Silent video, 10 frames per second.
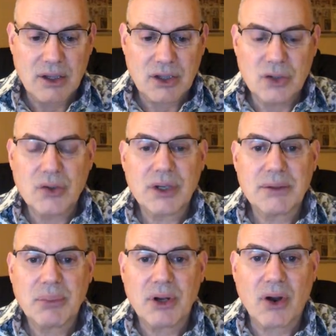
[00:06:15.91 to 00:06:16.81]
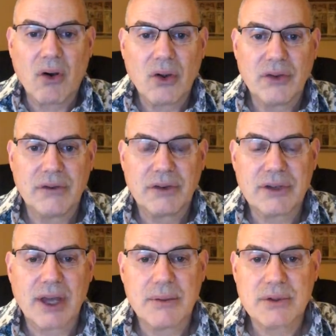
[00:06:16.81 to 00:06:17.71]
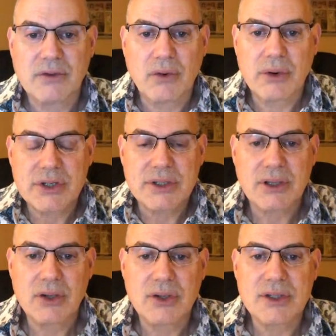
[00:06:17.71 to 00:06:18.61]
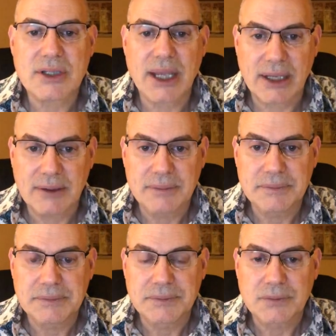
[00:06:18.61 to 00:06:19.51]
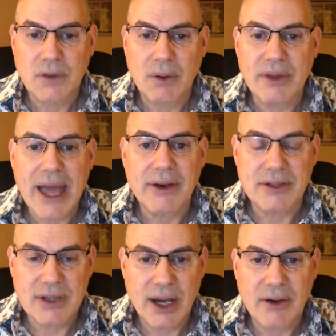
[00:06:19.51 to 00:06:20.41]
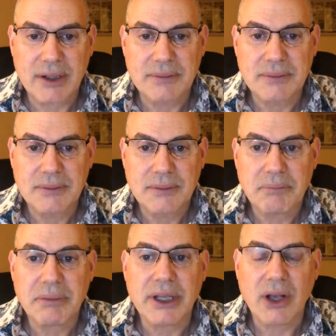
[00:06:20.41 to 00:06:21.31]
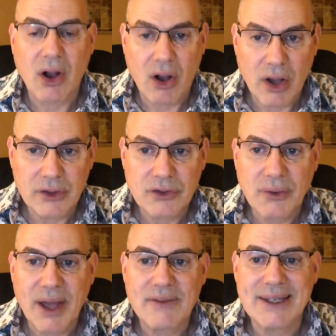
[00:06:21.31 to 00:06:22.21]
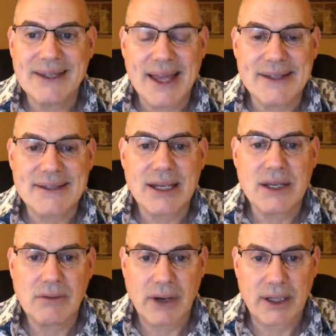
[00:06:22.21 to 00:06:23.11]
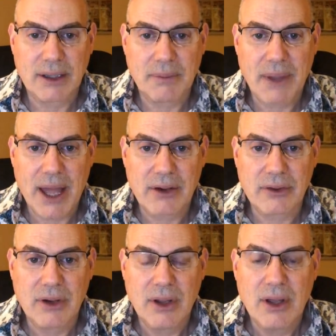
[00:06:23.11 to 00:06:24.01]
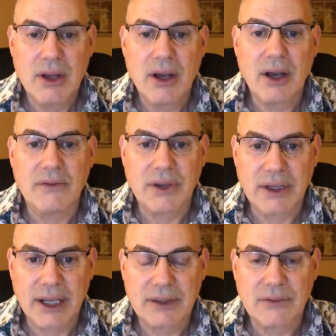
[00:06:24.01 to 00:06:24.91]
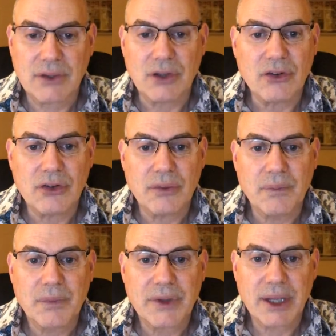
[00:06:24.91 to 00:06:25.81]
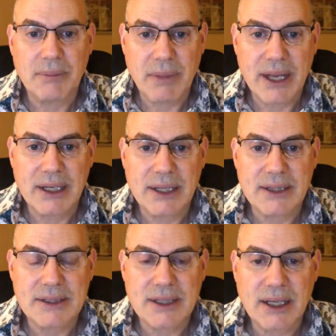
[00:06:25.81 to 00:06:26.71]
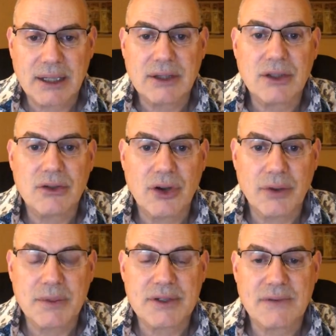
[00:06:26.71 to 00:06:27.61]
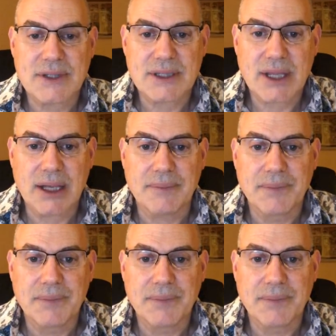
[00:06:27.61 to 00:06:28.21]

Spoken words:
You can put all different types of forces on your skin without it tearing because you have a dense, irregular pattern of connective tissue embedded in the skin, in the dermis of the skin.